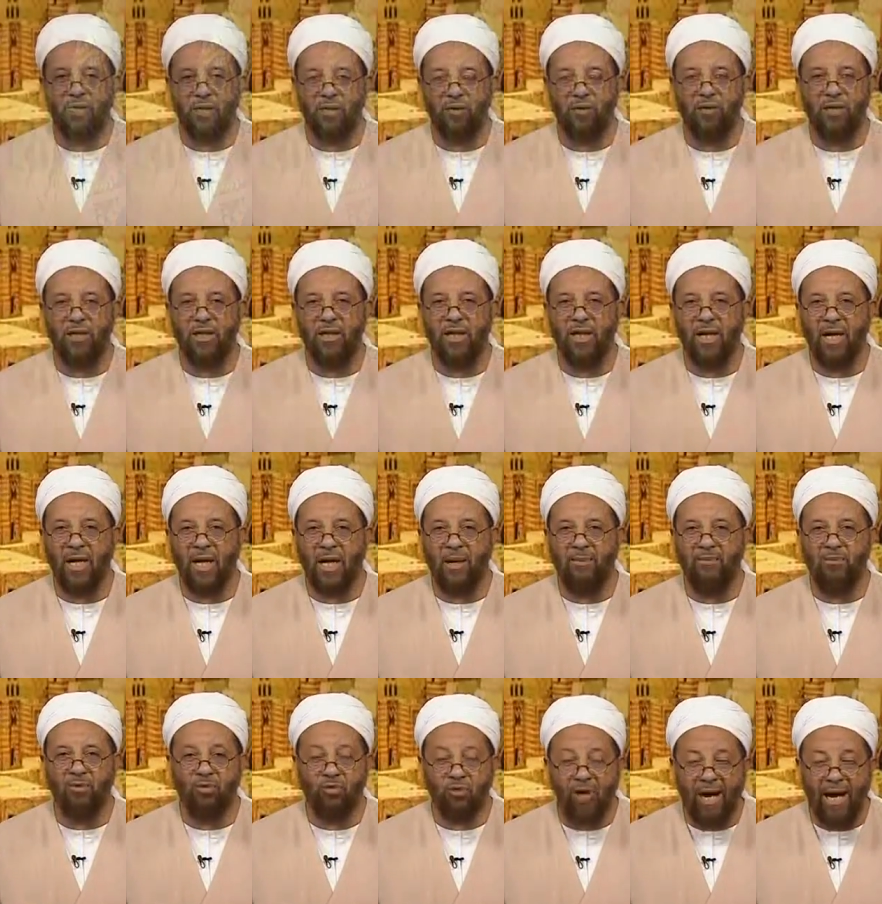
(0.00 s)
very um,
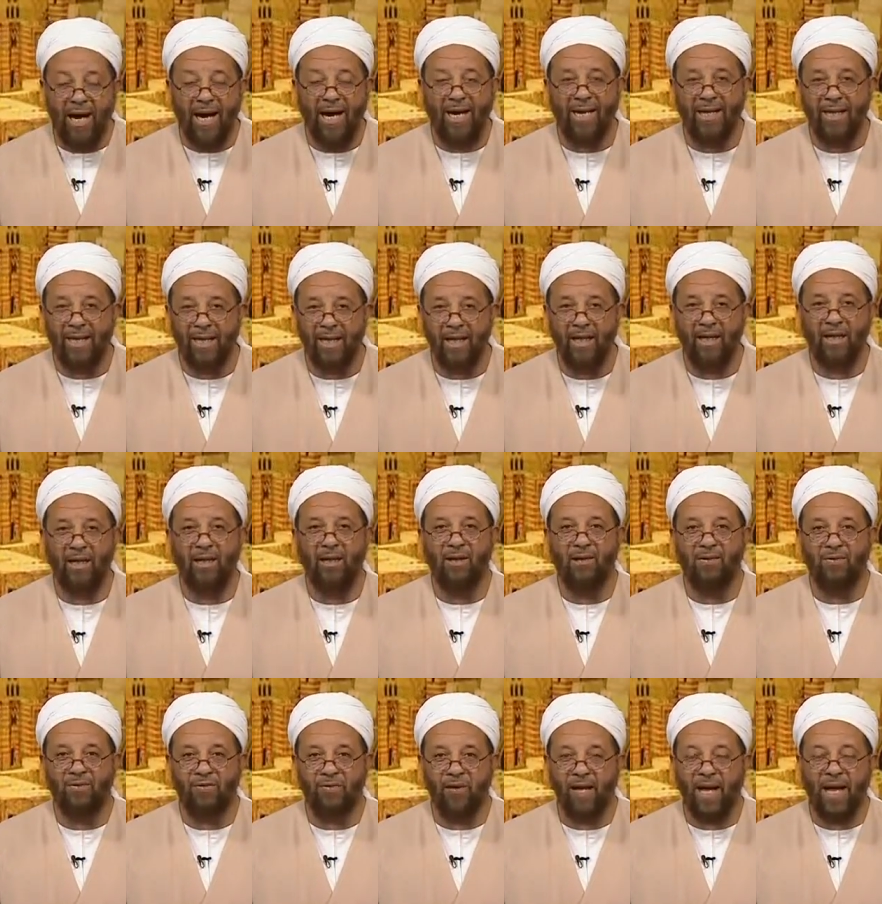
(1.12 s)
dry,
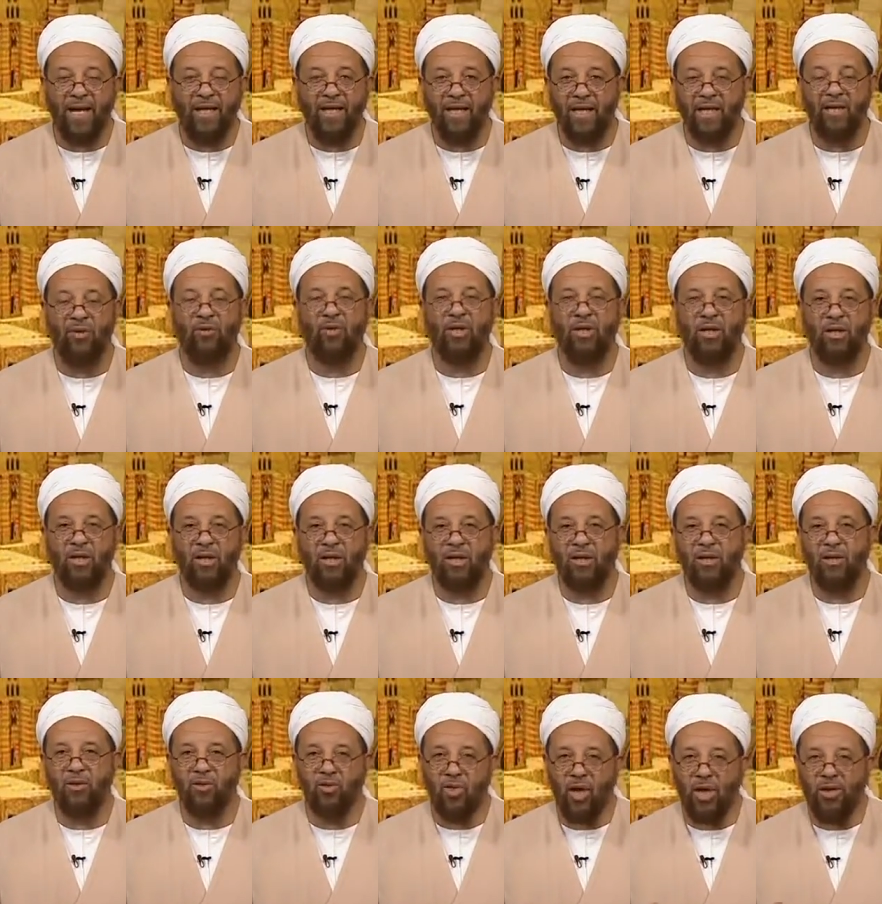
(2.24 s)
flat area,
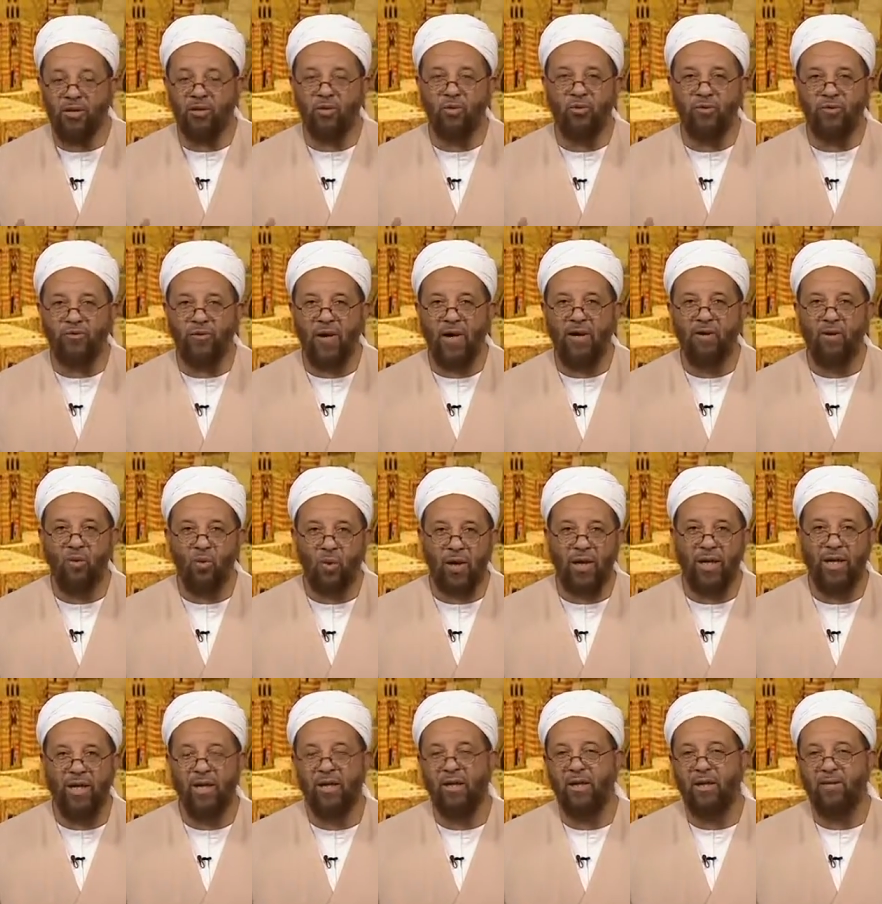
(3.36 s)
not too far
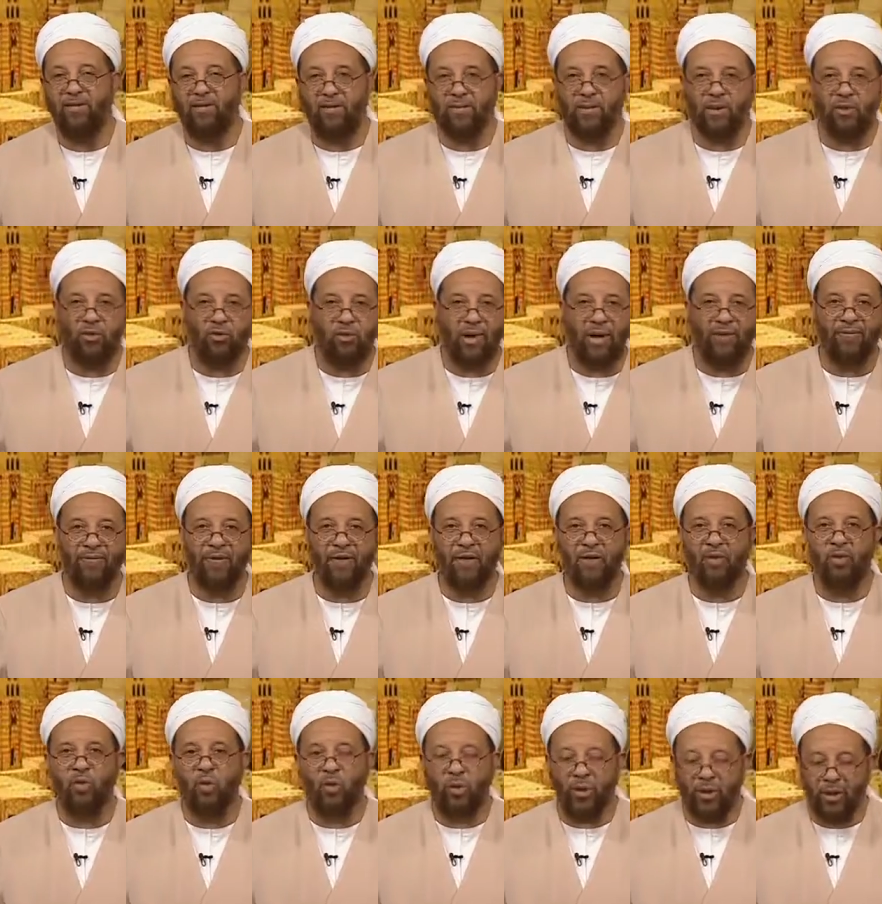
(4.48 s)
away from the traffic
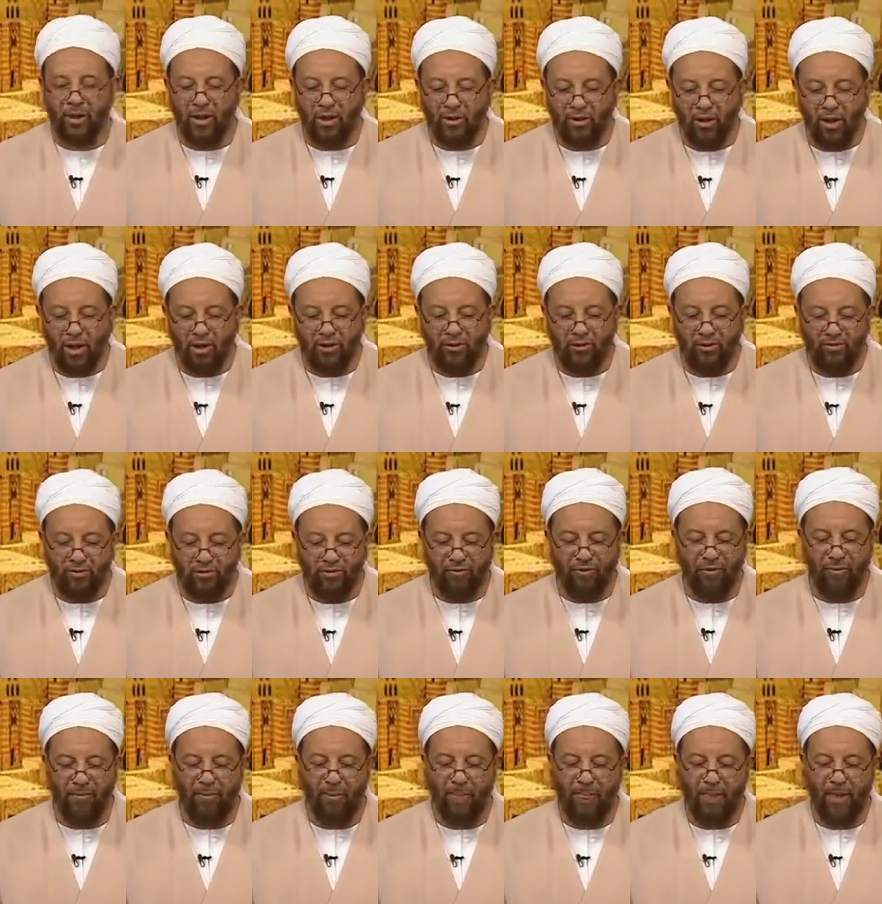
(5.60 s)
going along the river.